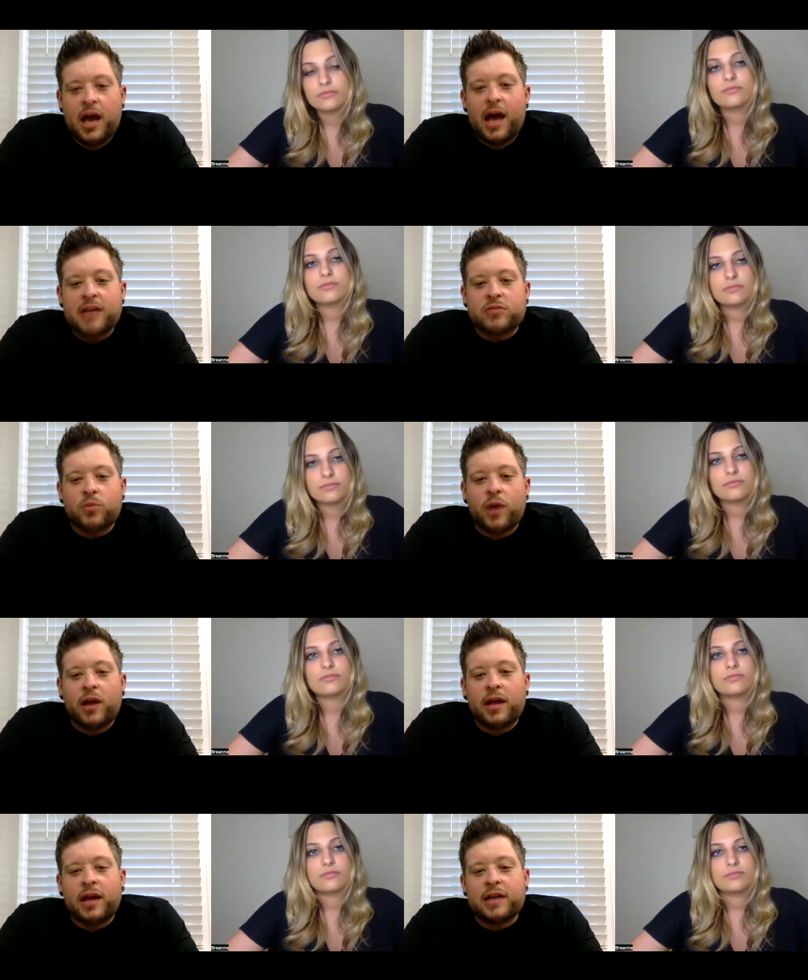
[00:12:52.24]
Speaker 1: as
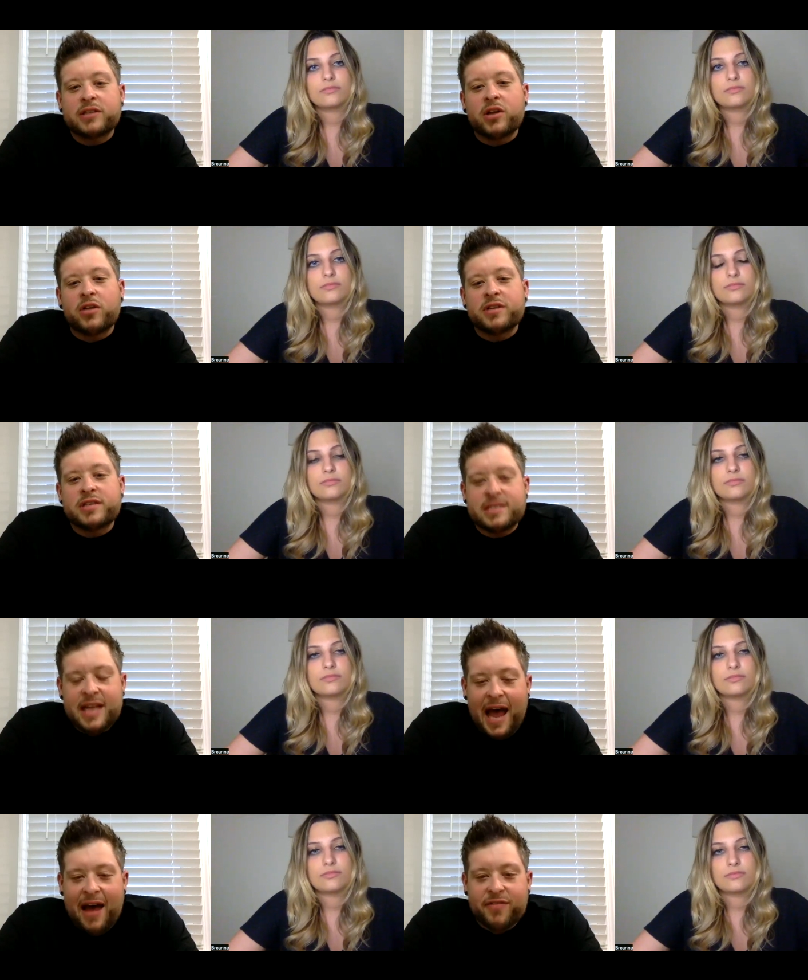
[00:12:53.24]
well as, the
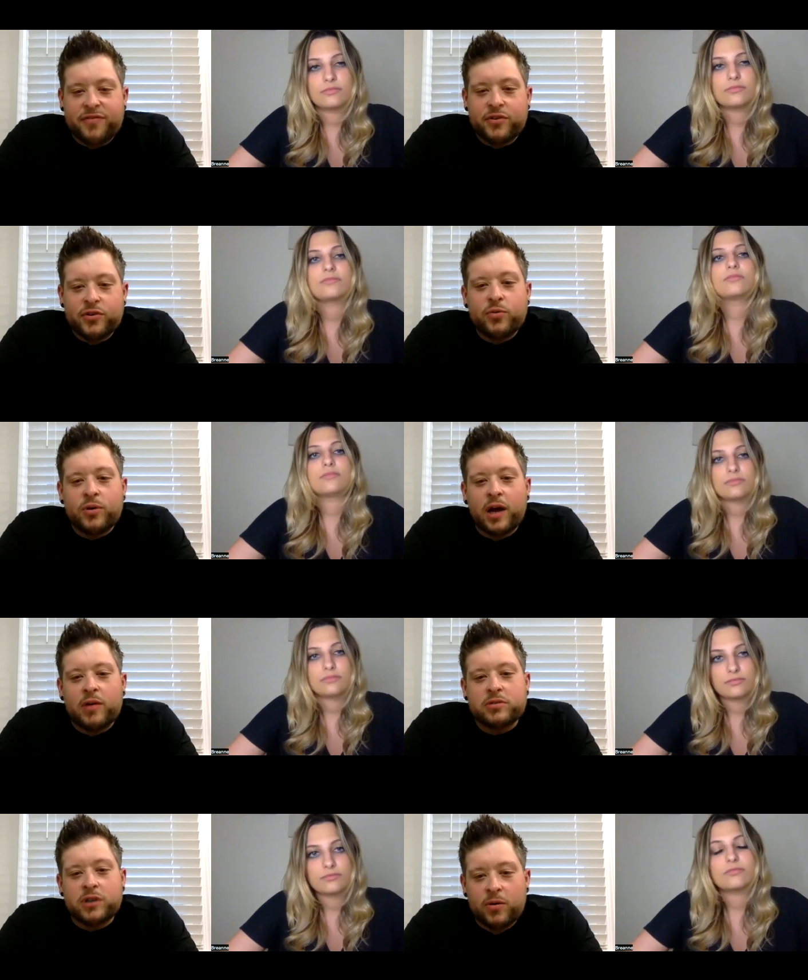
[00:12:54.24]
staff knew what I
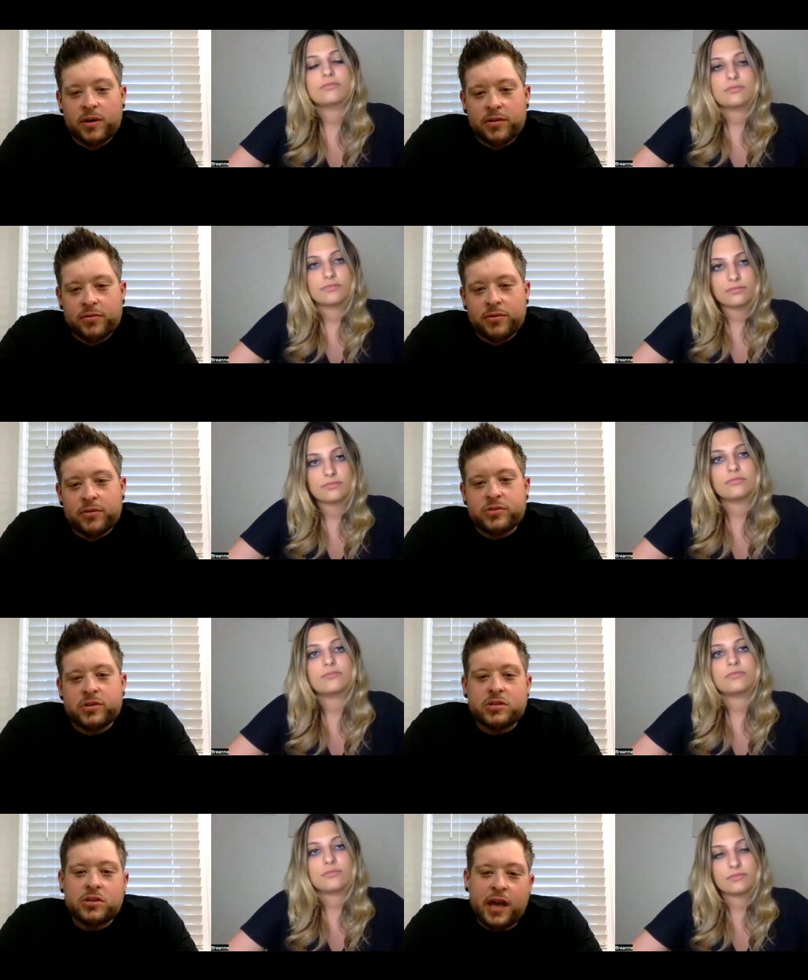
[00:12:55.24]
was going through.
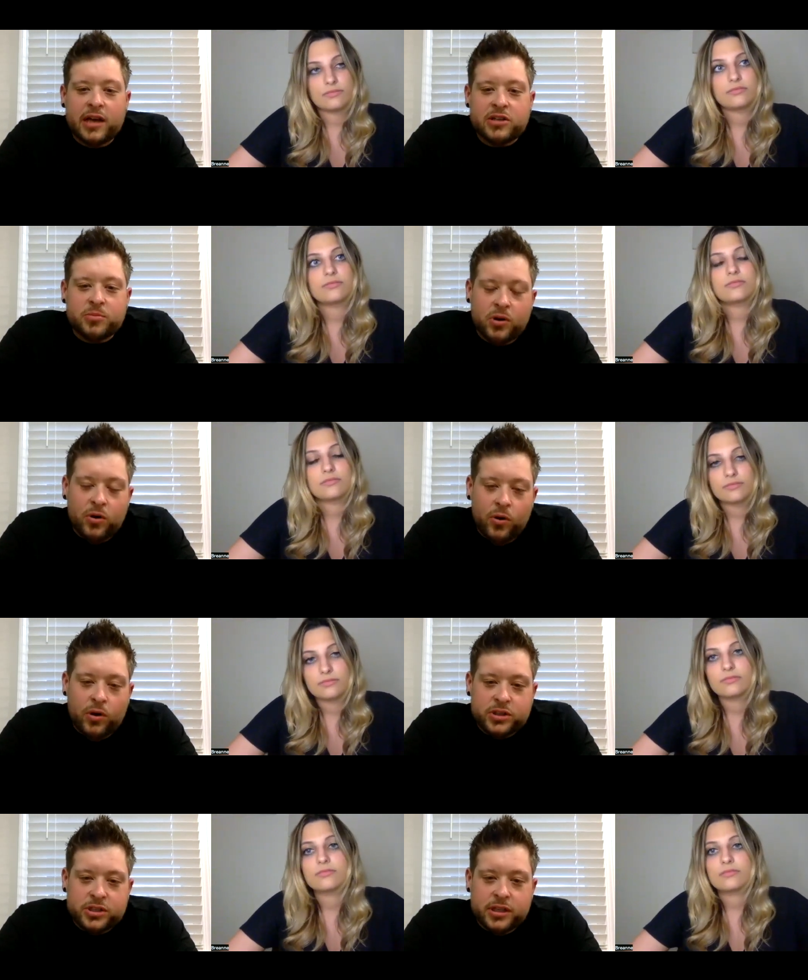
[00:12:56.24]
So they took extra
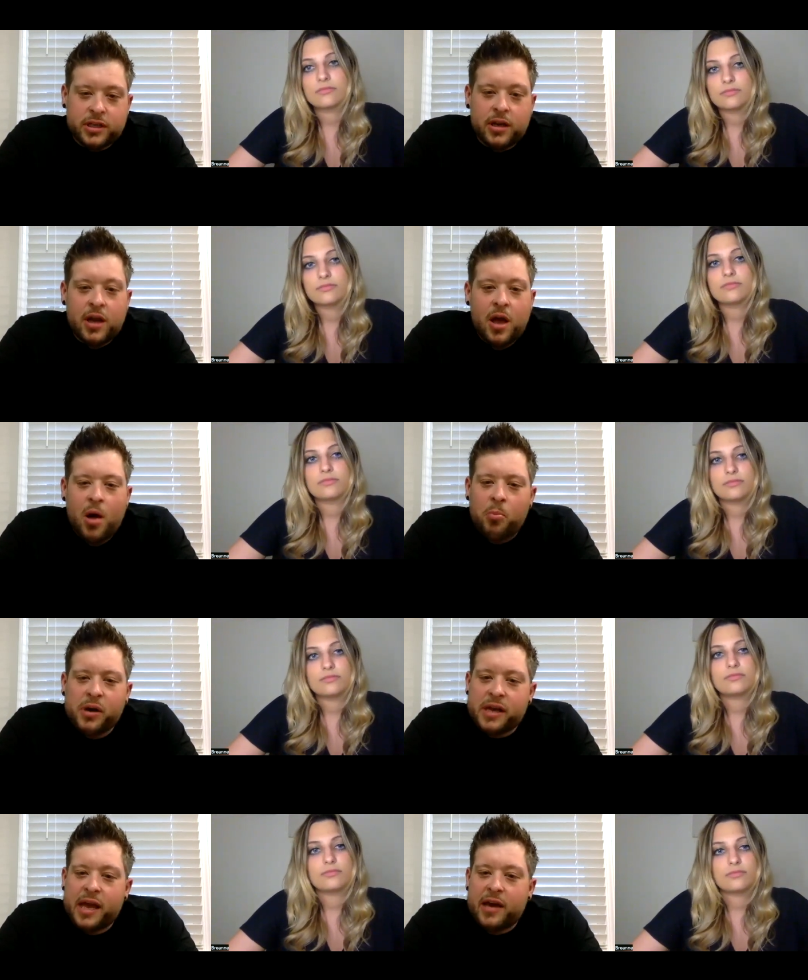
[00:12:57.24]
precaution.
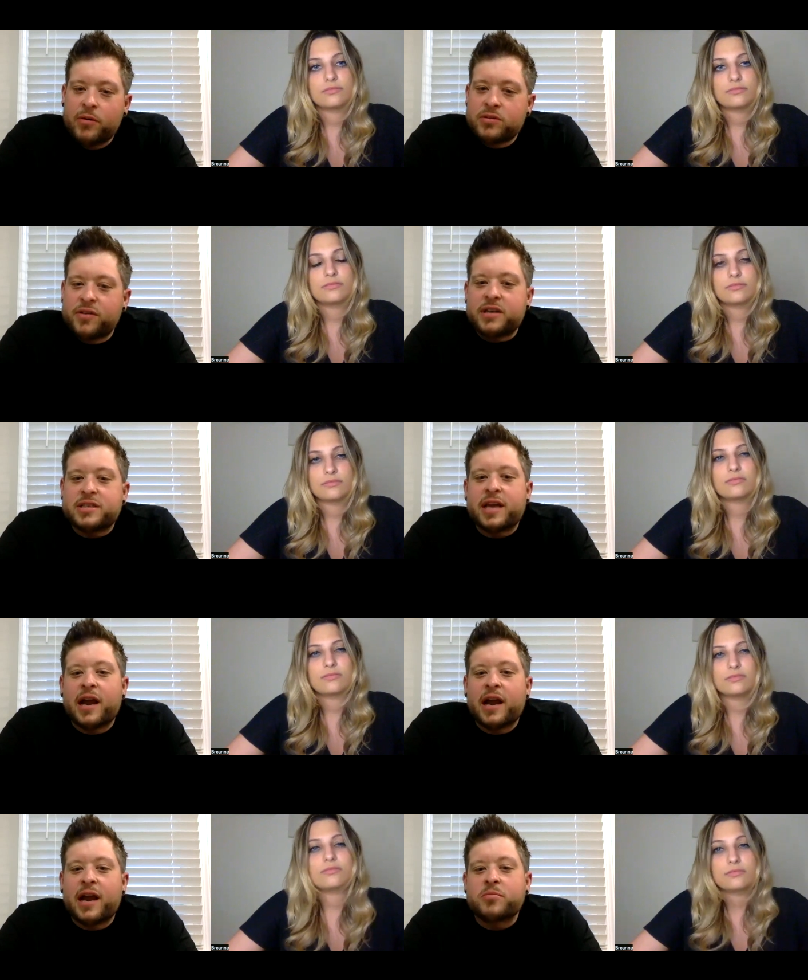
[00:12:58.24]
But yeah, it was very
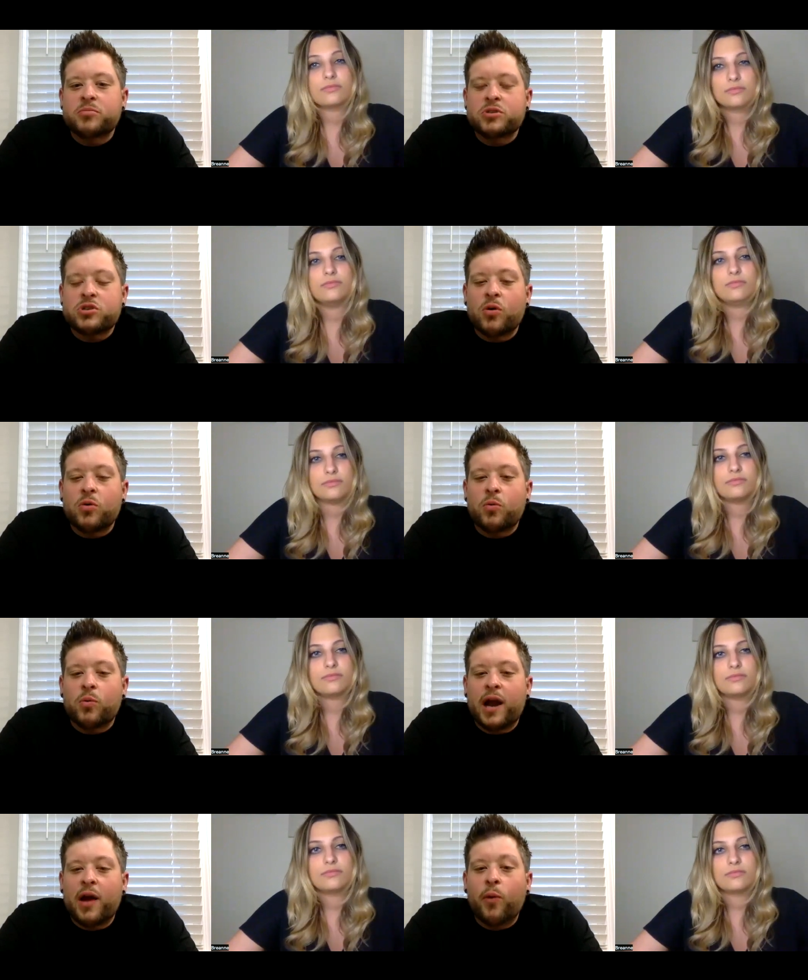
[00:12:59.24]
scary. So
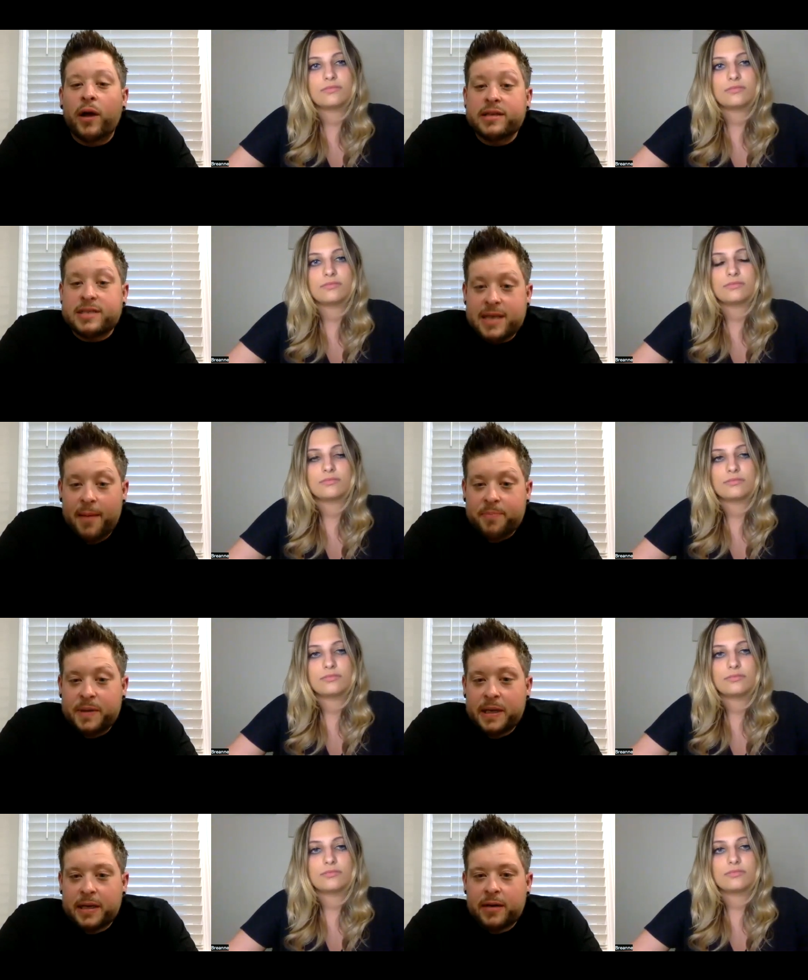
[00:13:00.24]
when I went
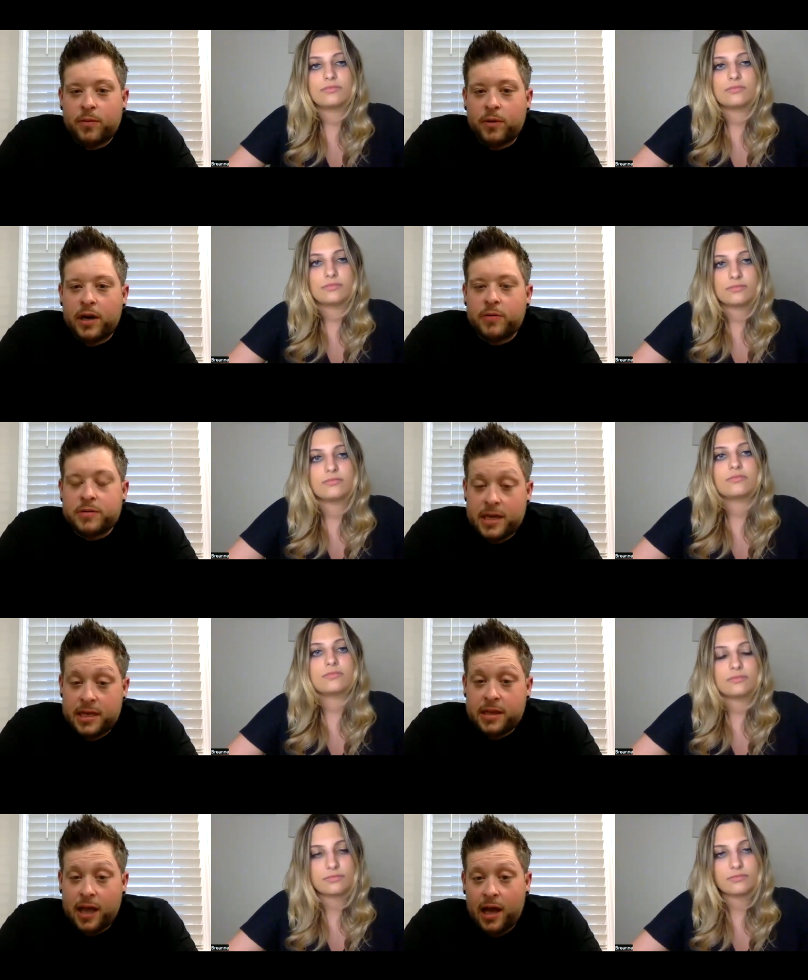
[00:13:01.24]
septic, when I was
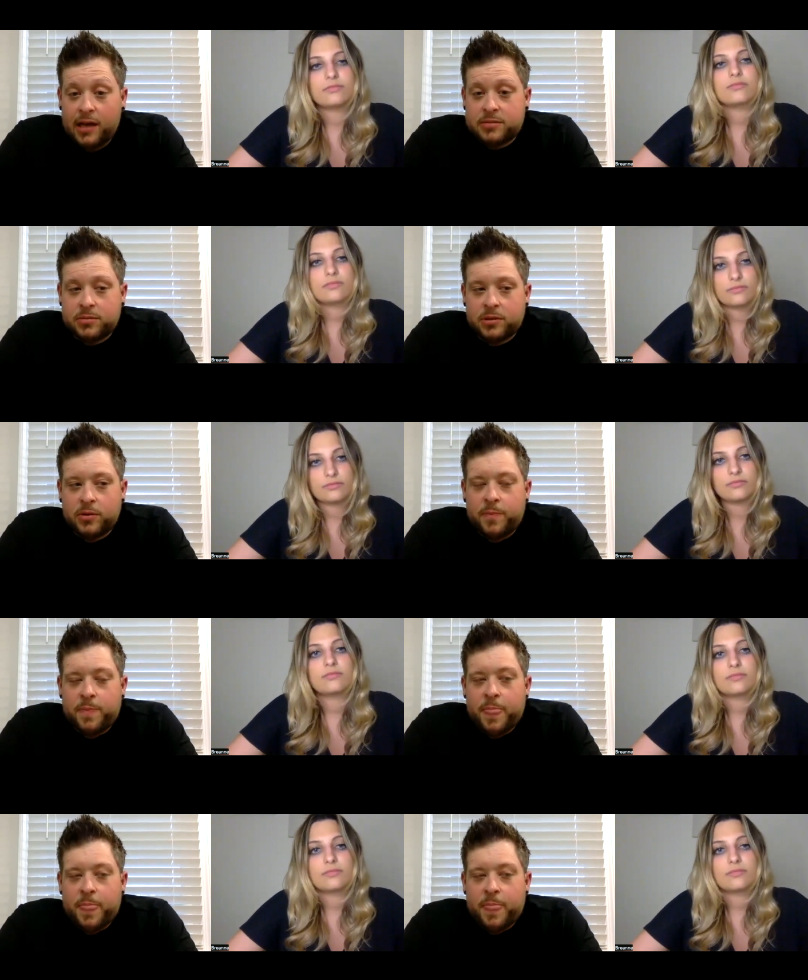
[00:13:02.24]
in the hospital,